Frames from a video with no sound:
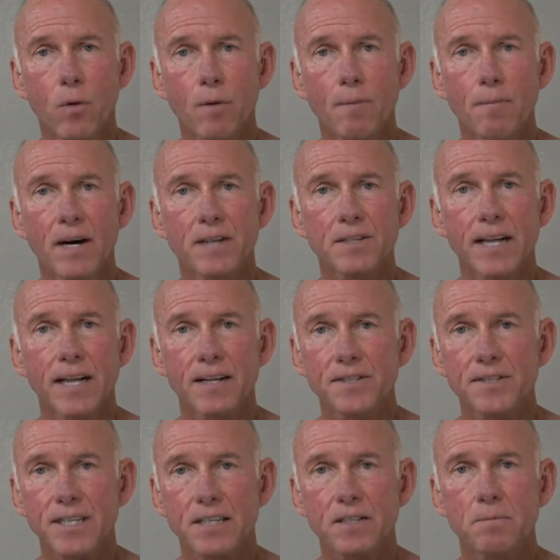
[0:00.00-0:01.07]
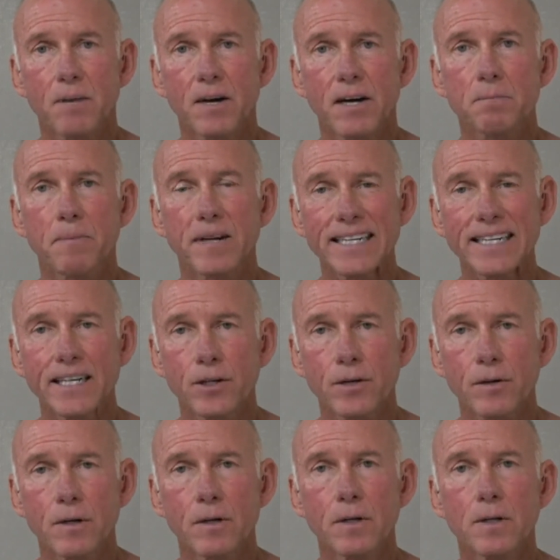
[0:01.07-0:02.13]
Not 4 months, not 6 months, but a
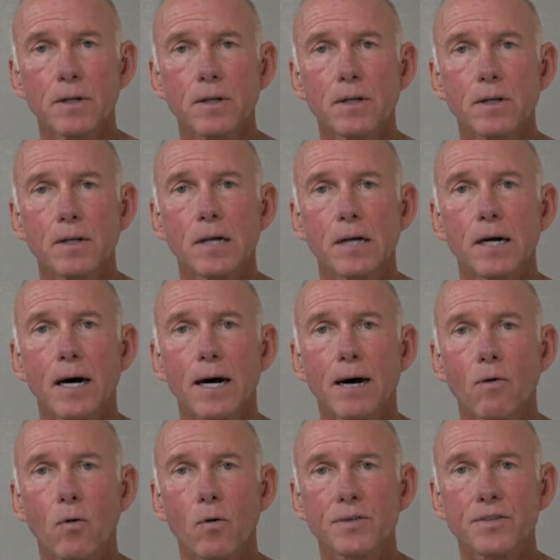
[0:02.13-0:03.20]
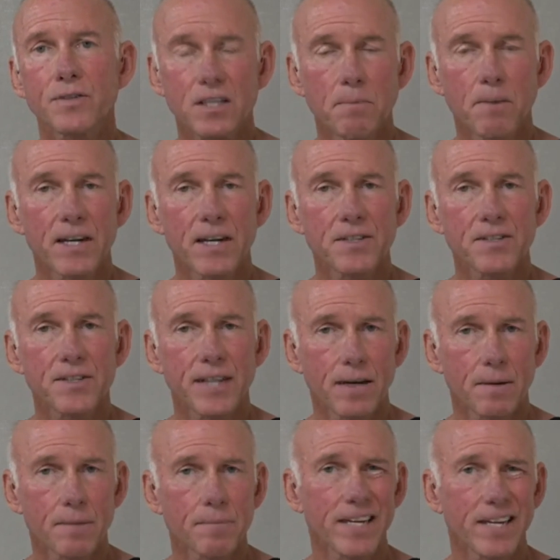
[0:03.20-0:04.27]
year, or 6 months
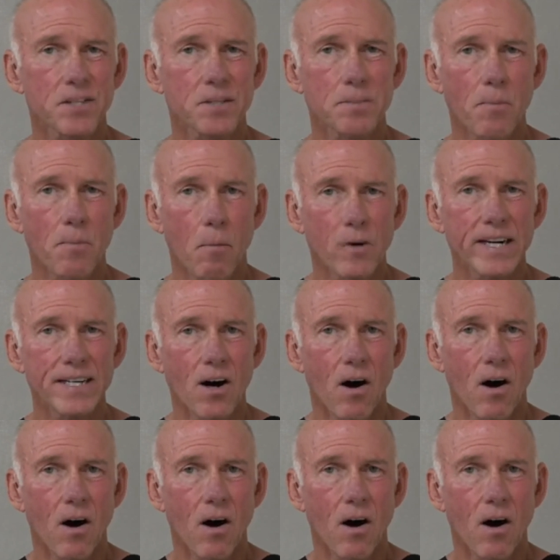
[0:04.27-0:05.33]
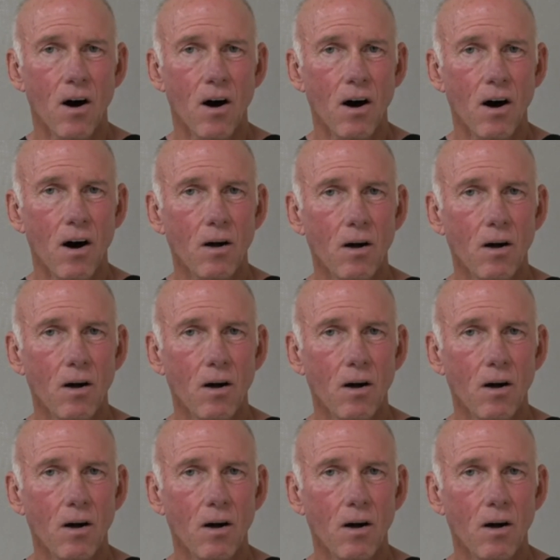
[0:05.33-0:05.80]
in a small breed dog, which